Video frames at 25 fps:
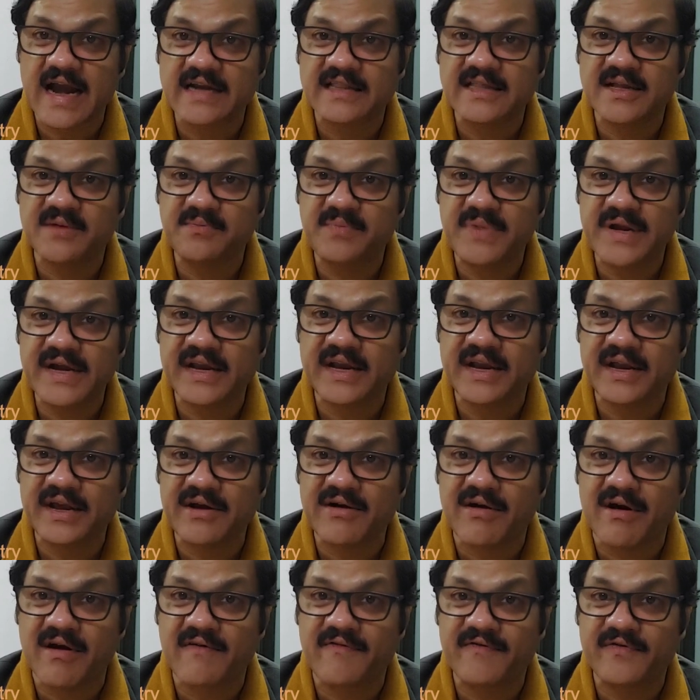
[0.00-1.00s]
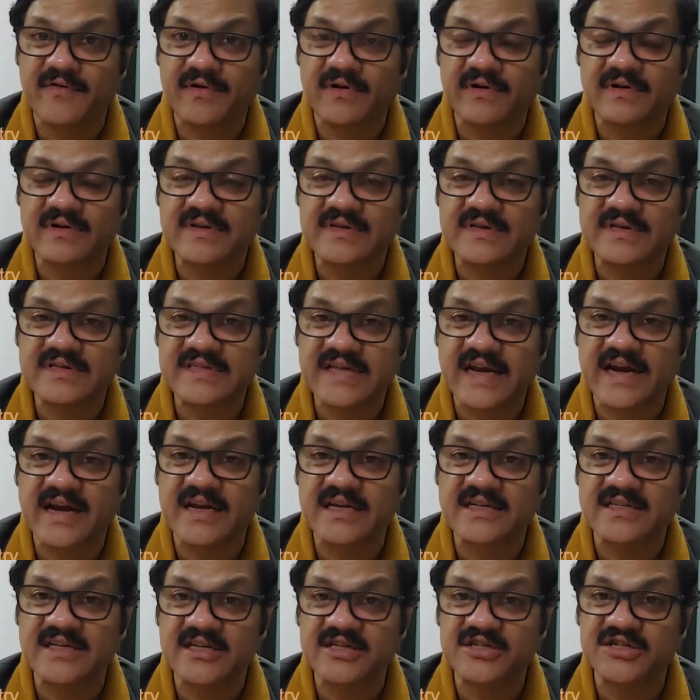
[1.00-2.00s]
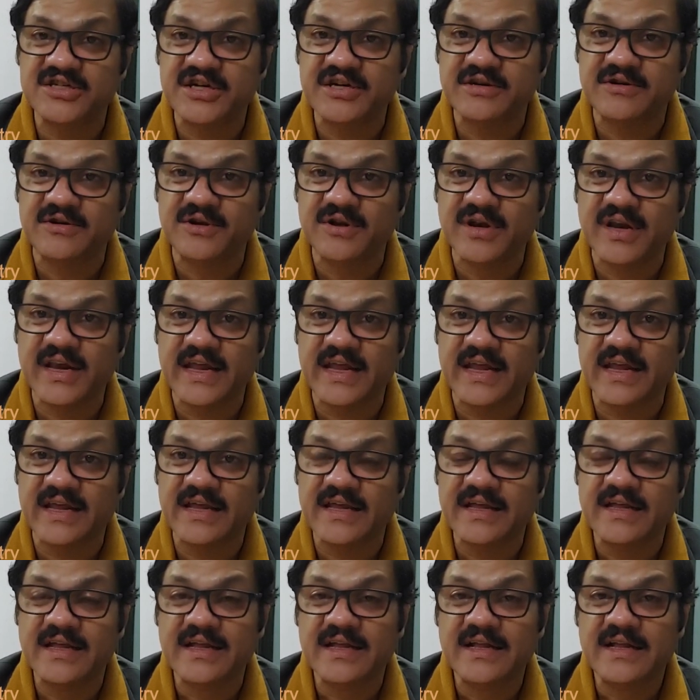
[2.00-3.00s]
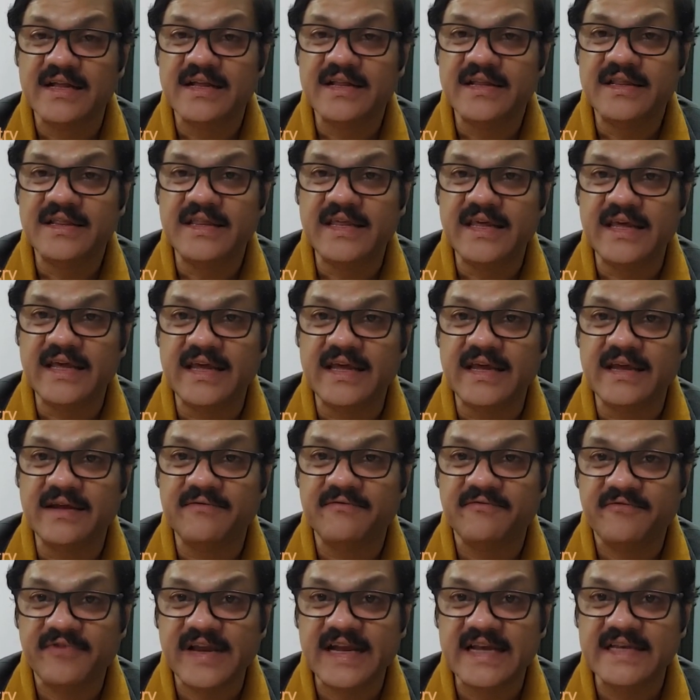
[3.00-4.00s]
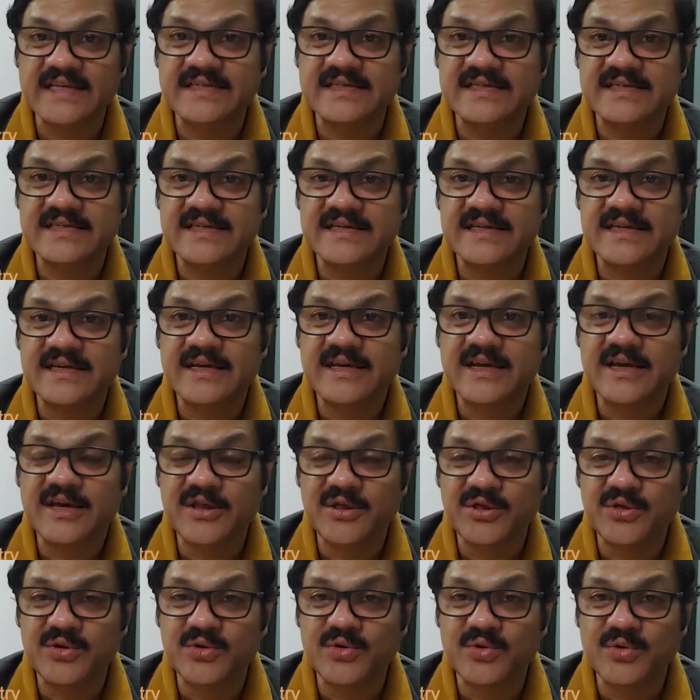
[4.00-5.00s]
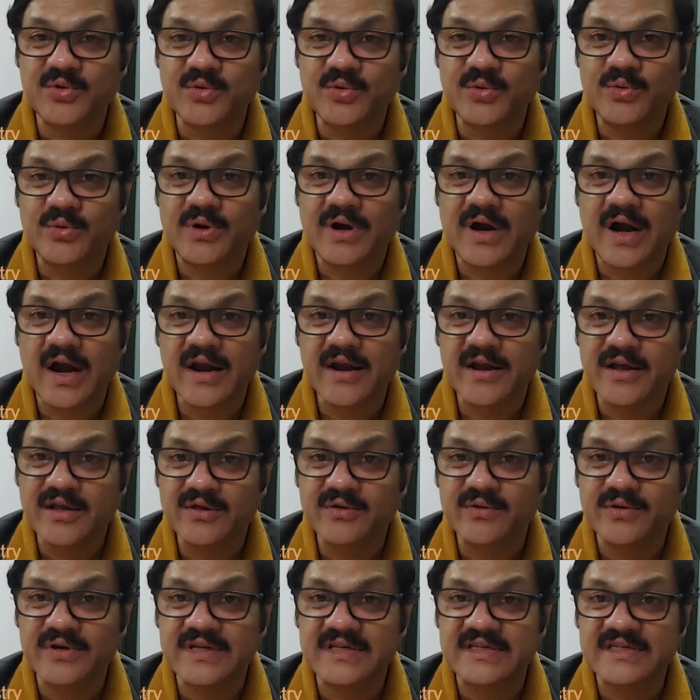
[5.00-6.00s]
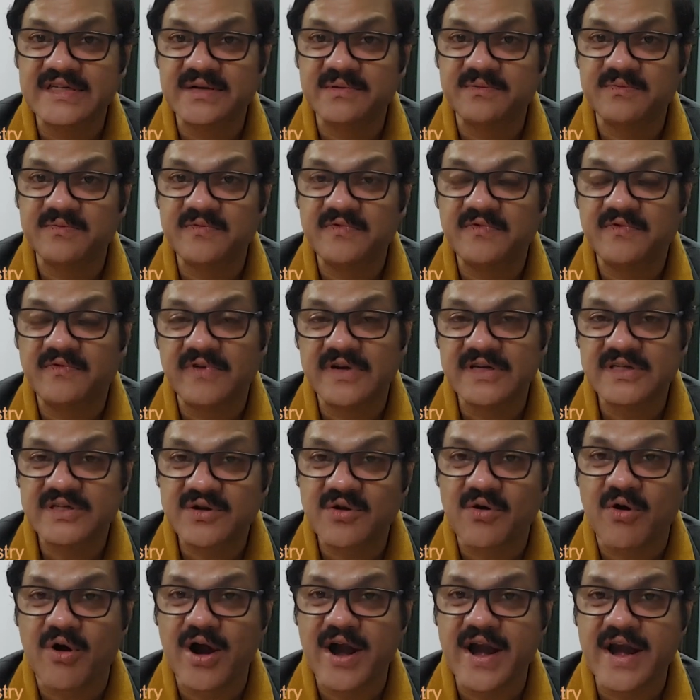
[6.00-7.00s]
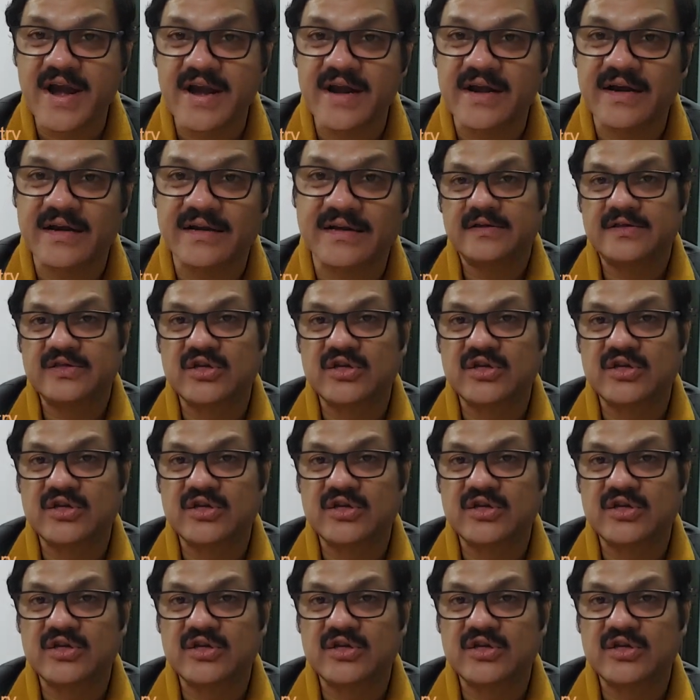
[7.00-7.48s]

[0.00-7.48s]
at the beginning of 2nd century only, the phrase Hindu and Hinduism was coined.